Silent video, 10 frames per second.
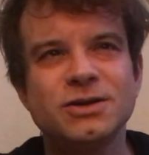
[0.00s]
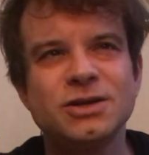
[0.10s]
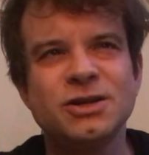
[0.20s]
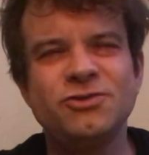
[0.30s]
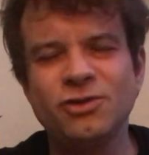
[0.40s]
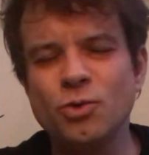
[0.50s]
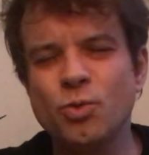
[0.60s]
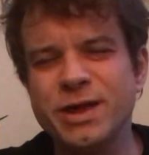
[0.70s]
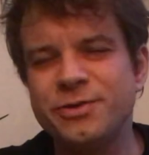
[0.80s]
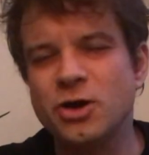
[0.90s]
you do
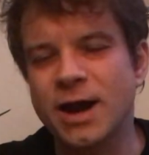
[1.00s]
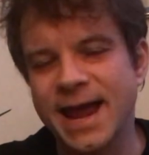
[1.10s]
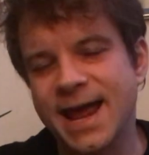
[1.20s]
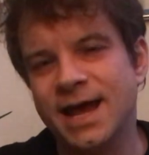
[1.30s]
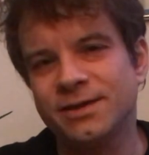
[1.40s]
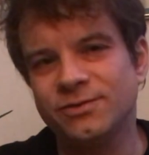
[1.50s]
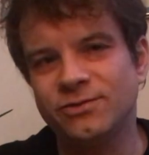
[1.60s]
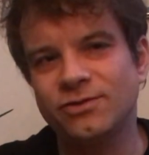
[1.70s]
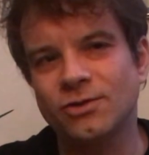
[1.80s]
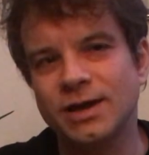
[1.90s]
with your
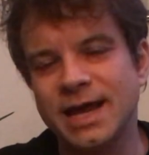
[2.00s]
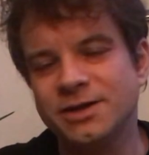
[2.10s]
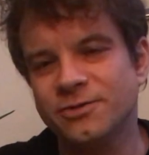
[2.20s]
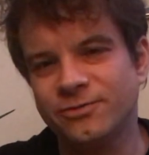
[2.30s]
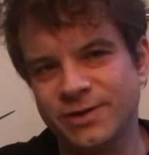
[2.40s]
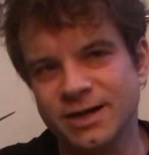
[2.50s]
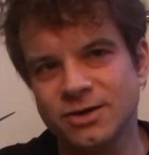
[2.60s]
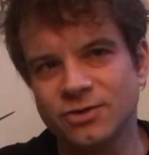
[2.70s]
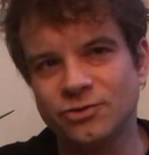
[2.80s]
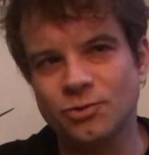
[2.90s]
hands and your
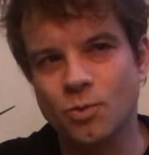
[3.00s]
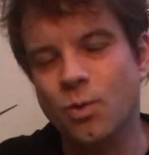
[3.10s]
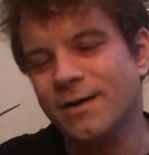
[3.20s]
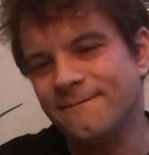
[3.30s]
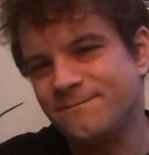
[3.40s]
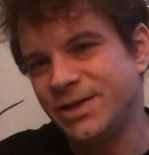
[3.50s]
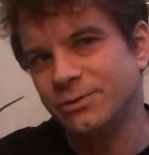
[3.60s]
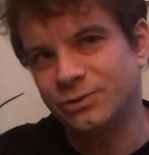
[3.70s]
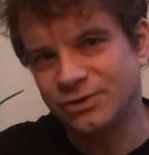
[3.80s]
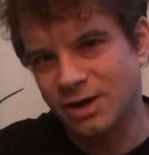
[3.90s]
fingers what
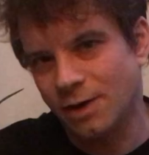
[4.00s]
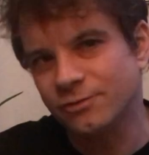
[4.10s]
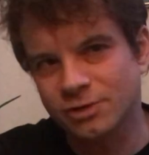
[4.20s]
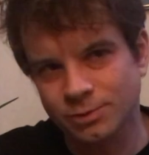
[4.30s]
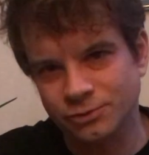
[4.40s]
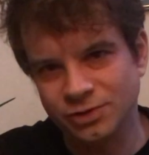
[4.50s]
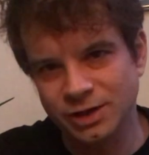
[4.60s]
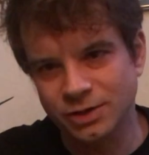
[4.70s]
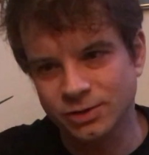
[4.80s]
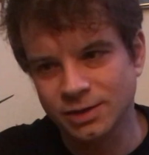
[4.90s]
feels comfortable to
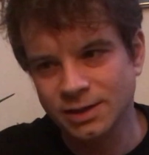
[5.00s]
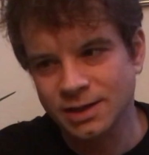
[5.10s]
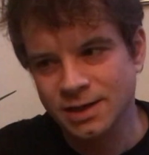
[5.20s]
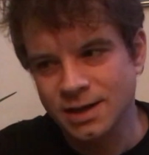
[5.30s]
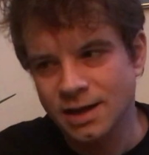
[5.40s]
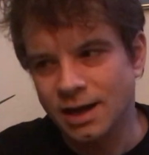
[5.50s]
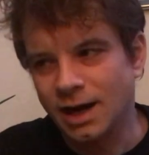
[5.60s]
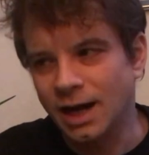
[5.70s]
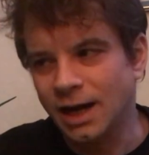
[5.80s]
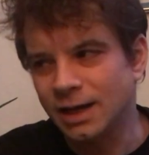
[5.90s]
you.
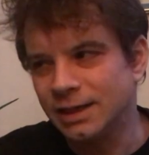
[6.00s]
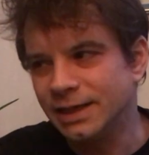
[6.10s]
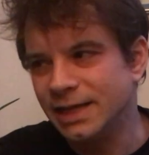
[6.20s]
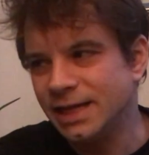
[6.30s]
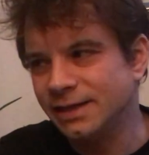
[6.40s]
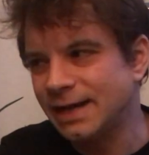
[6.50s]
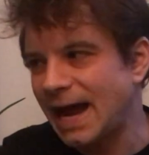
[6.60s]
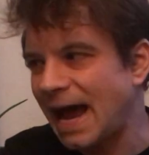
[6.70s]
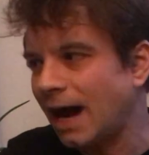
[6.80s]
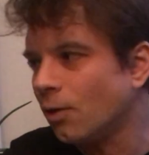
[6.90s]
In
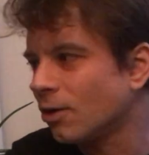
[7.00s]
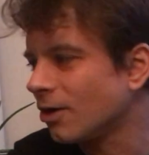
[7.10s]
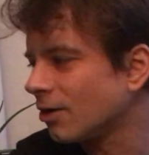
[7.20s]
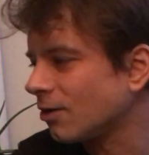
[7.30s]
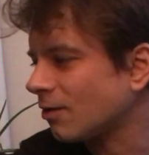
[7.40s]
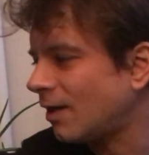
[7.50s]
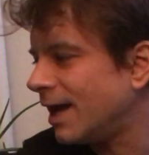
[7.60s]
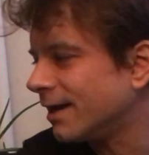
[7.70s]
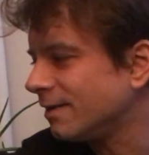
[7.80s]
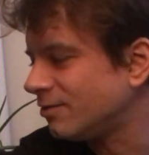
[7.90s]
our,
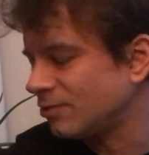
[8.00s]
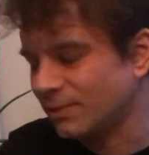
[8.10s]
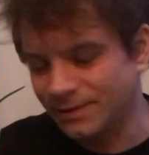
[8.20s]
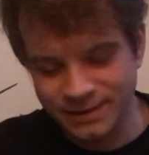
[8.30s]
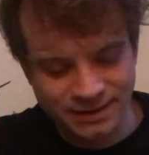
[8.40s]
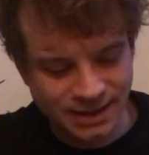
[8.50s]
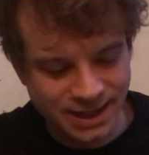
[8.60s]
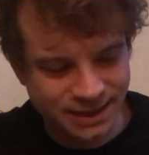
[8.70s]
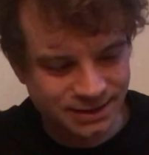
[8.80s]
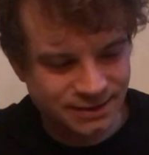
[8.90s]
like, this is one thing that
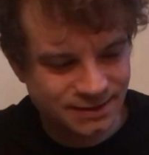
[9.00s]
I